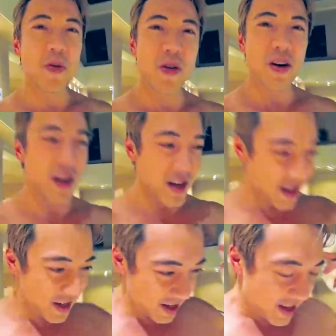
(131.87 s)
more
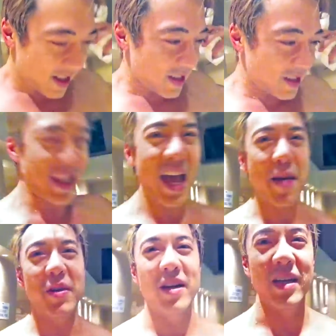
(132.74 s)

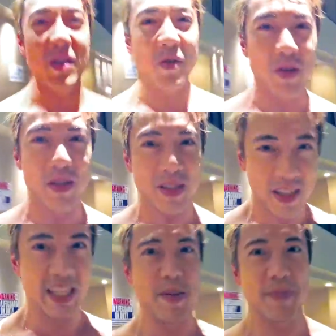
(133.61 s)
stamina in order
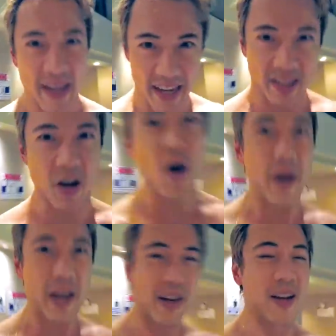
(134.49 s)
to keep that
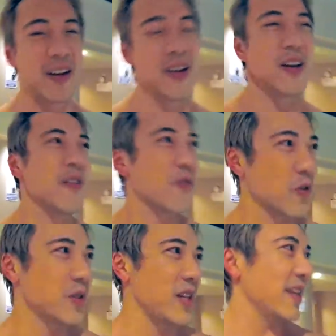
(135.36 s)
going
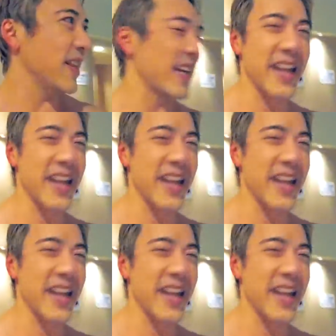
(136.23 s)
for say like an